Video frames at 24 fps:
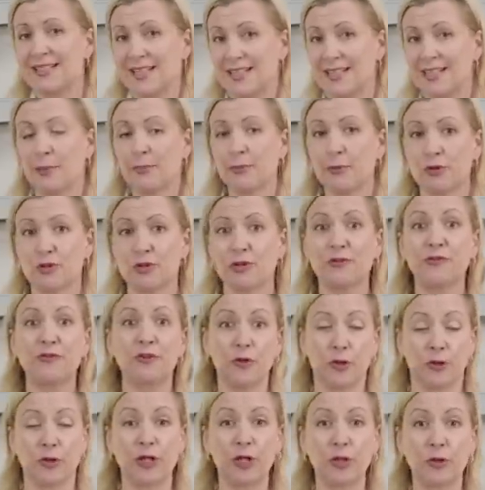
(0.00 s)
the temperature of
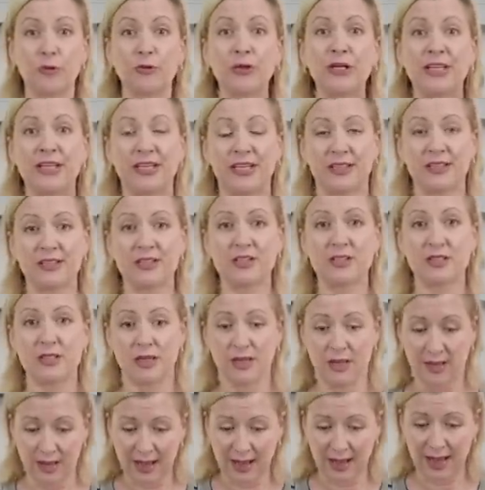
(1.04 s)
your ingredients
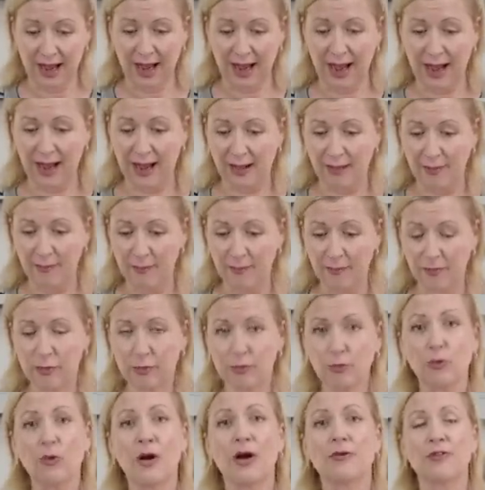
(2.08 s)

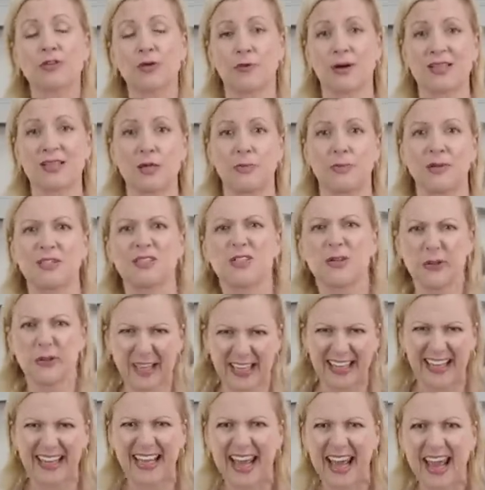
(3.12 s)
throughout the recipe. So
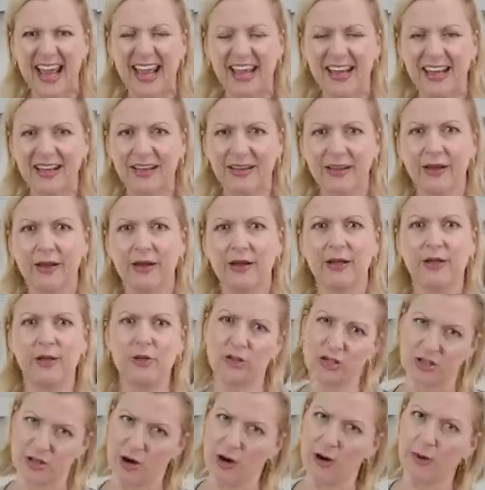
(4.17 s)
like a cake, you
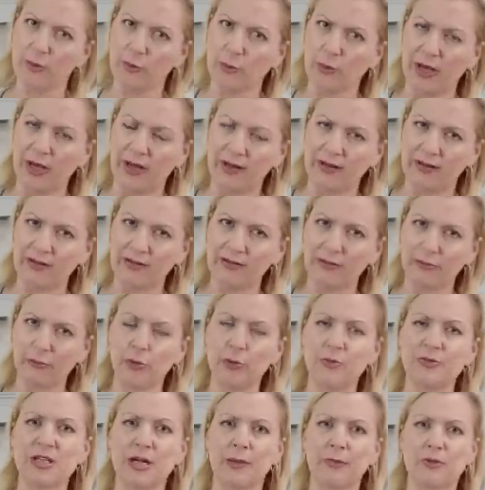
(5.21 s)
start with
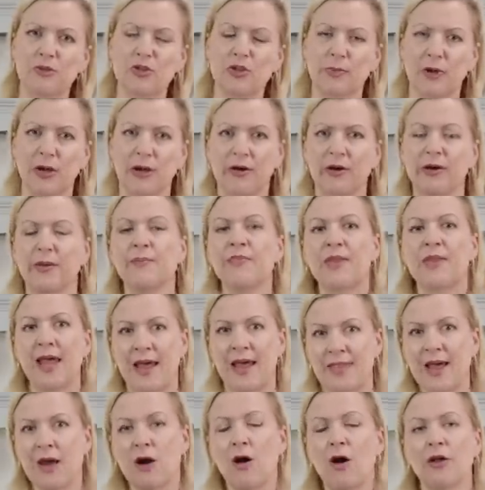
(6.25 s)
room temperature butter,
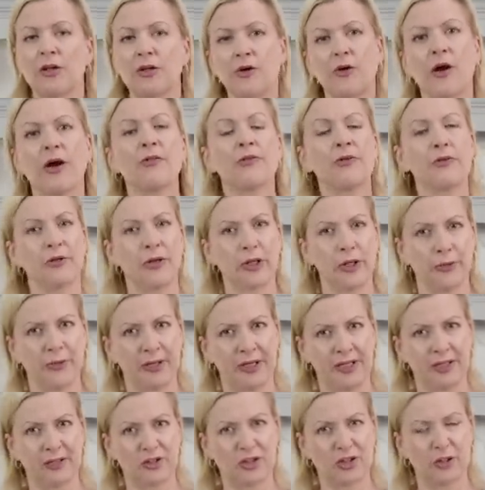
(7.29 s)
and then all your other
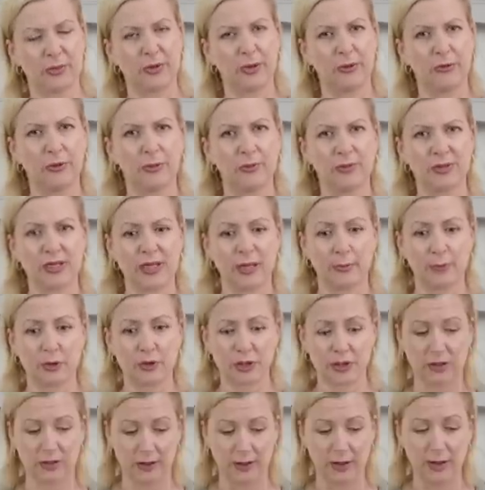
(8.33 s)
ingredients should be room
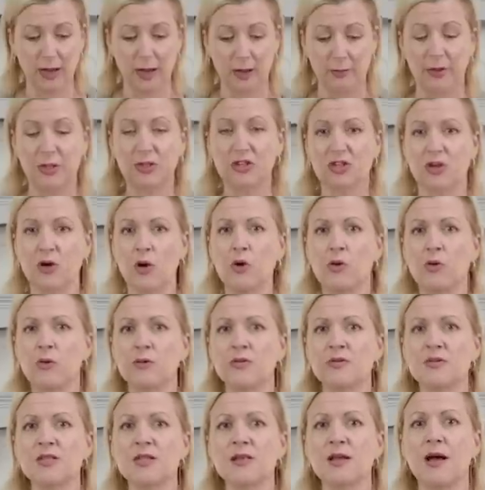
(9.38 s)
temperature. But
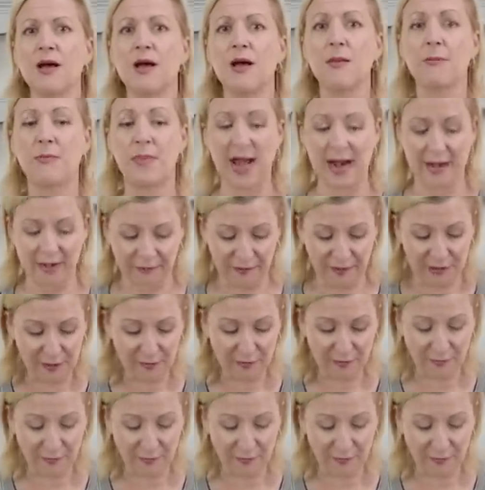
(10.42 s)
scones benefit